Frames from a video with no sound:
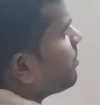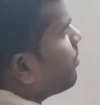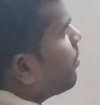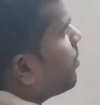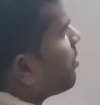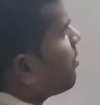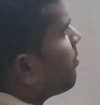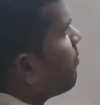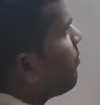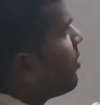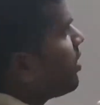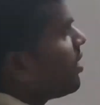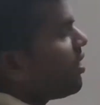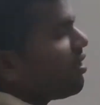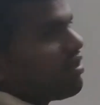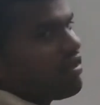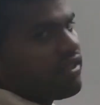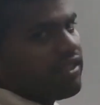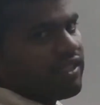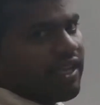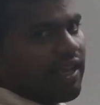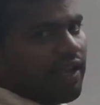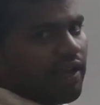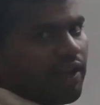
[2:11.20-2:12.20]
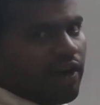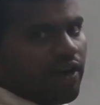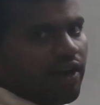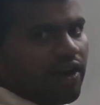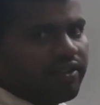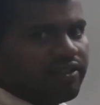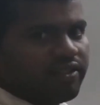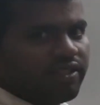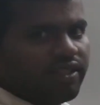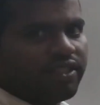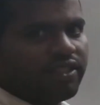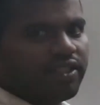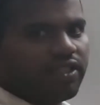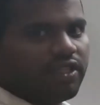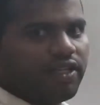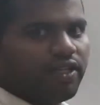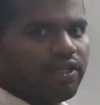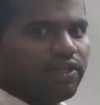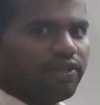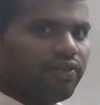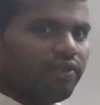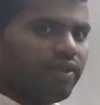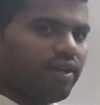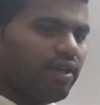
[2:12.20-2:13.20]
book for
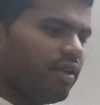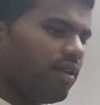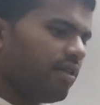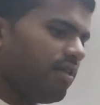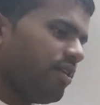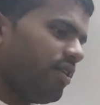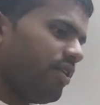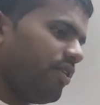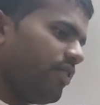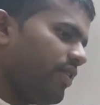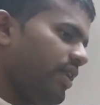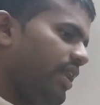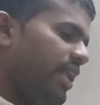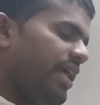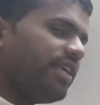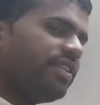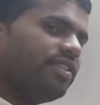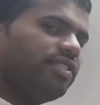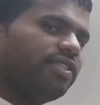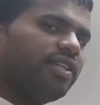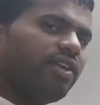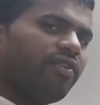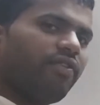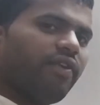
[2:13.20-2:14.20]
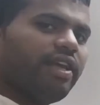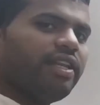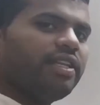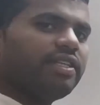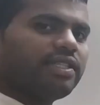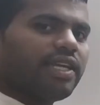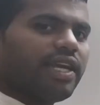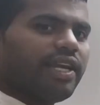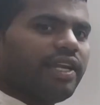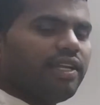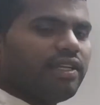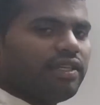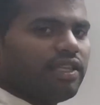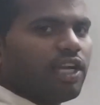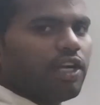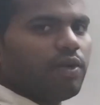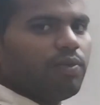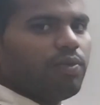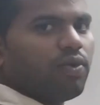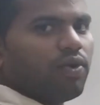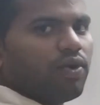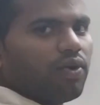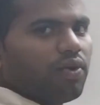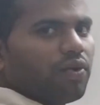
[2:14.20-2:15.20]
synchronization. You will enjoy while studying
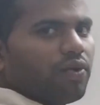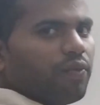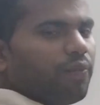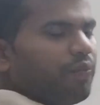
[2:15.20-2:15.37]
that book.